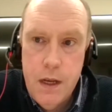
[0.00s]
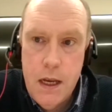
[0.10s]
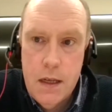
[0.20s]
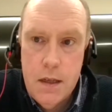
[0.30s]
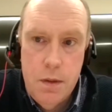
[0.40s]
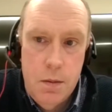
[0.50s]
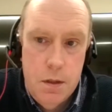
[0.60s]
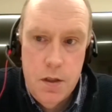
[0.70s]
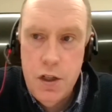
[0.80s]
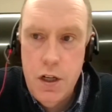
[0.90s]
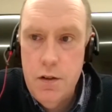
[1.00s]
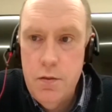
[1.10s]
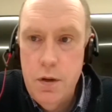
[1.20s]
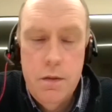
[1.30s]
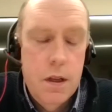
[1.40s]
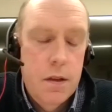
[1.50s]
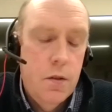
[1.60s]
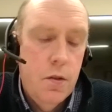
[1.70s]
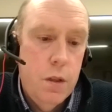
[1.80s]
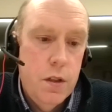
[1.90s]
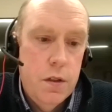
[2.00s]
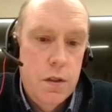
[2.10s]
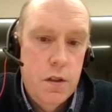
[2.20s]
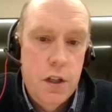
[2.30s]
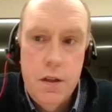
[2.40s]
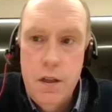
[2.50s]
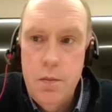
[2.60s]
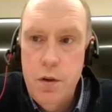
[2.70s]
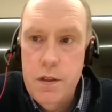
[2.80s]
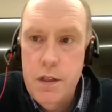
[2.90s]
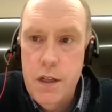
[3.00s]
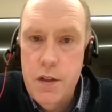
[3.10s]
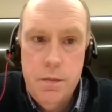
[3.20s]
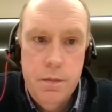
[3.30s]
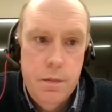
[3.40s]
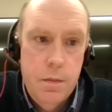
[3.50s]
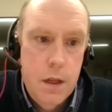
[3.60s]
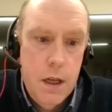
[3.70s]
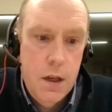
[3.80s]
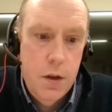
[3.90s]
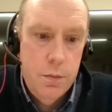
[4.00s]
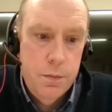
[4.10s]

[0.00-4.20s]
and maybe to share as well if they so wish to share the presentation. Thank you.